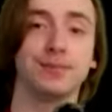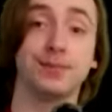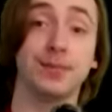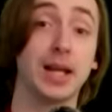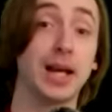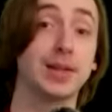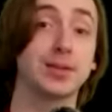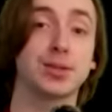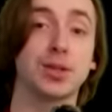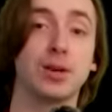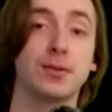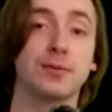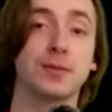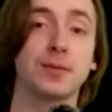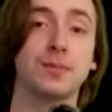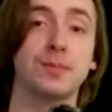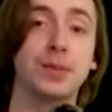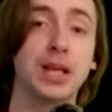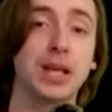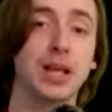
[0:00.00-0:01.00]
that's all
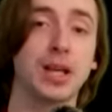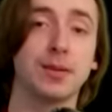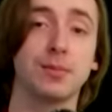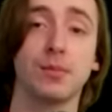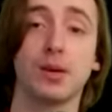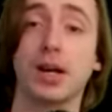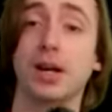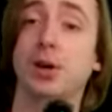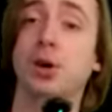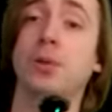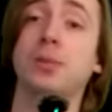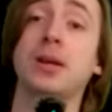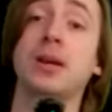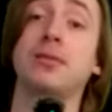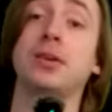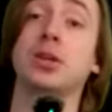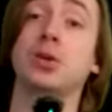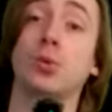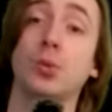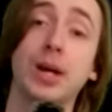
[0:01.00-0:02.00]
from me. I hope you
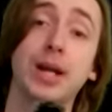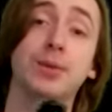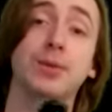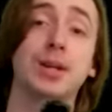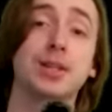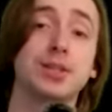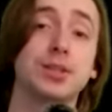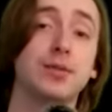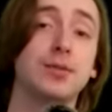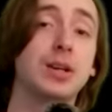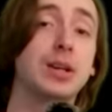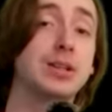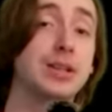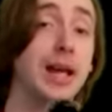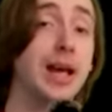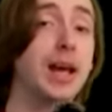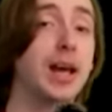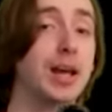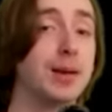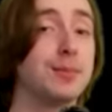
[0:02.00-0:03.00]
have a great rest of your
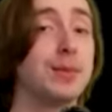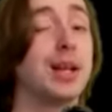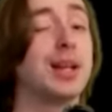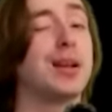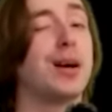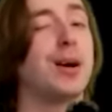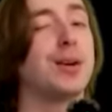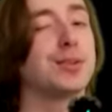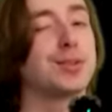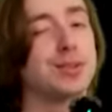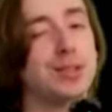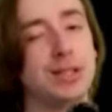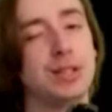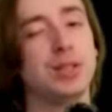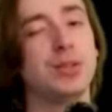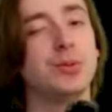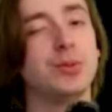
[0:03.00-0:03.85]
day, and I'll see you